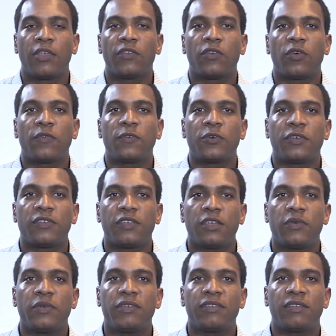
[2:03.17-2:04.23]
So for a
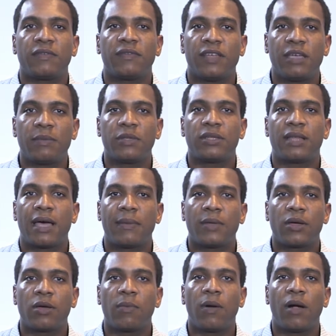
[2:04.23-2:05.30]
series of labeled
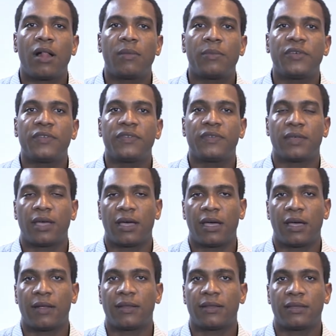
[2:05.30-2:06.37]
diblock copolymers
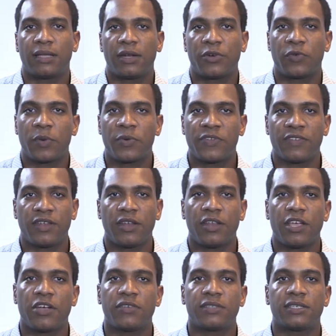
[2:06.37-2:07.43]
that are represented
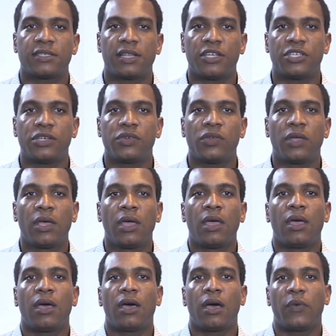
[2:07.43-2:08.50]
here in this legend,
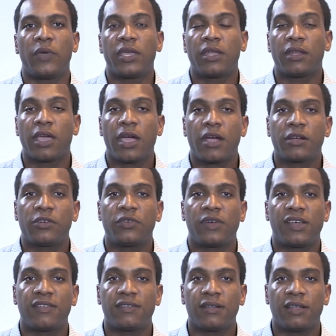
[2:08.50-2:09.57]
we can
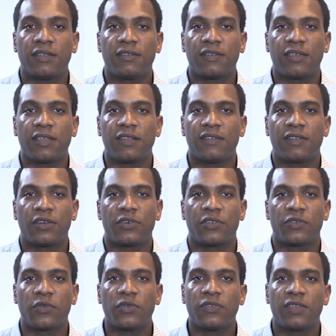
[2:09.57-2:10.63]
characterize the length scales that are
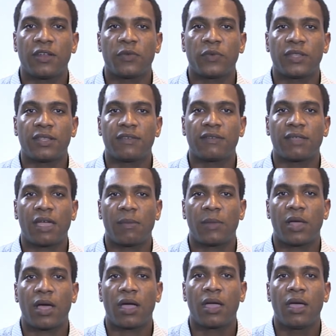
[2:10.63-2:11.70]
associated with this
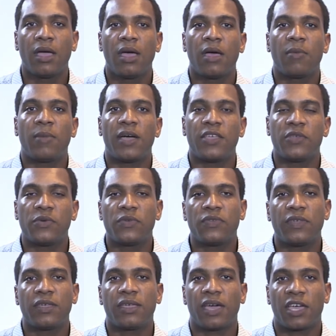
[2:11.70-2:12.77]
diblock by
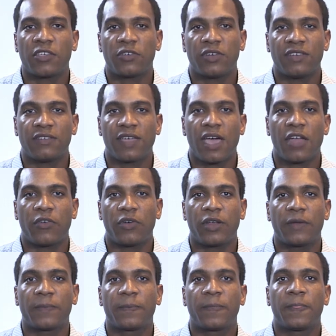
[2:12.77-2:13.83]
using X-ray scattering.